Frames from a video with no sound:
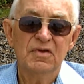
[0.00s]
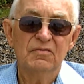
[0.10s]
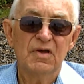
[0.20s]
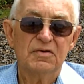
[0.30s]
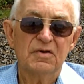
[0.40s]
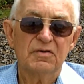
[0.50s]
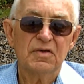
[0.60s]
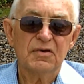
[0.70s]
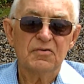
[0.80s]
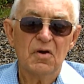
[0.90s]
Then
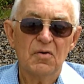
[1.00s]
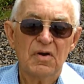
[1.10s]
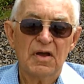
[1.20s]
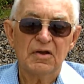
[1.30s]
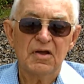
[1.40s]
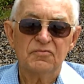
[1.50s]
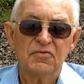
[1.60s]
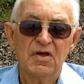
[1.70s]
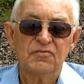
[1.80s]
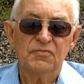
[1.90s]
later on, I got
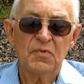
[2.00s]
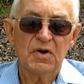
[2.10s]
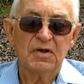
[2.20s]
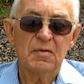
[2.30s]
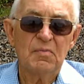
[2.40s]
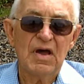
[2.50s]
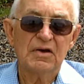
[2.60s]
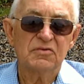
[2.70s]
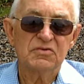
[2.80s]
transferred. When I come back to the